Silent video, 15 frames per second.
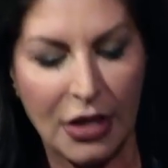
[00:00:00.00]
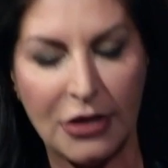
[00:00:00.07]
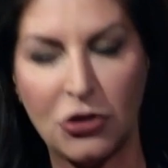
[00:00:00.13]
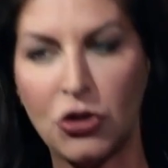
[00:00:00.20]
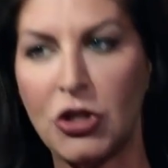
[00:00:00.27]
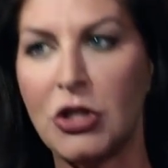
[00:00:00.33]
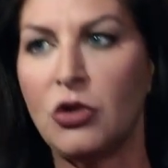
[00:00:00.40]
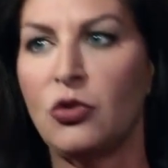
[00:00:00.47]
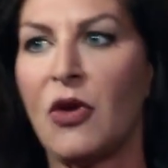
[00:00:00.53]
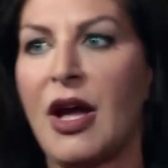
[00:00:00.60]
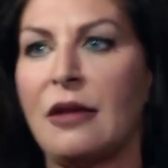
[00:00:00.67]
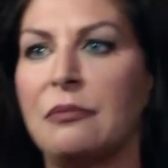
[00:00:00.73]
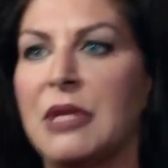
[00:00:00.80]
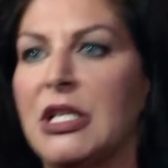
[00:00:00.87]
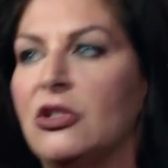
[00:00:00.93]
and she
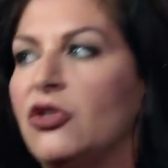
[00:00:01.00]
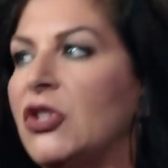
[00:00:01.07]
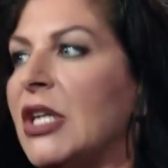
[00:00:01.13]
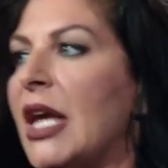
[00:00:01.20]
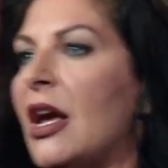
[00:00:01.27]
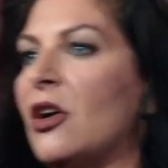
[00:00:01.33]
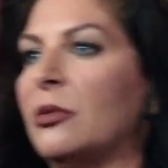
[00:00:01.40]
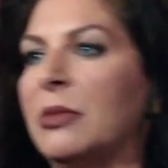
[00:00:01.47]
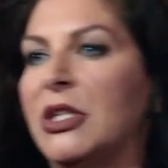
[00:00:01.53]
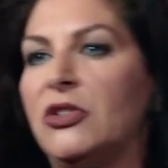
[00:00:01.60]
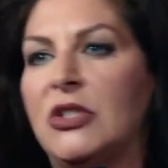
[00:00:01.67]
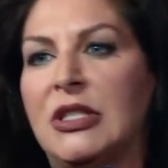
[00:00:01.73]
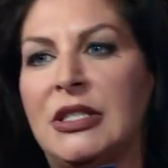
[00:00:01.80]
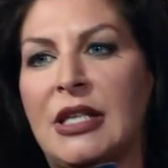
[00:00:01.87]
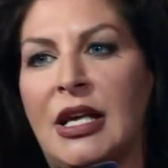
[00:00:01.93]
grabbed me and she held me and
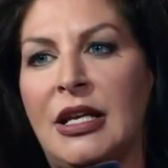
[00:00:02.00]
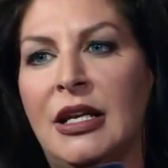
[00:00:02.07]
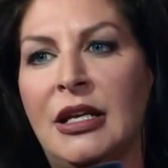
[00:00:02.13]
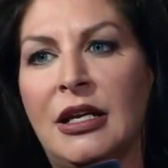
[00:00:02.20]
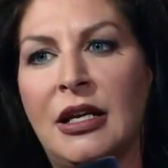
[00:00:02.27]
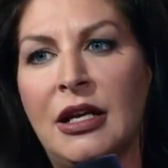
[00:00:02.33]
she said,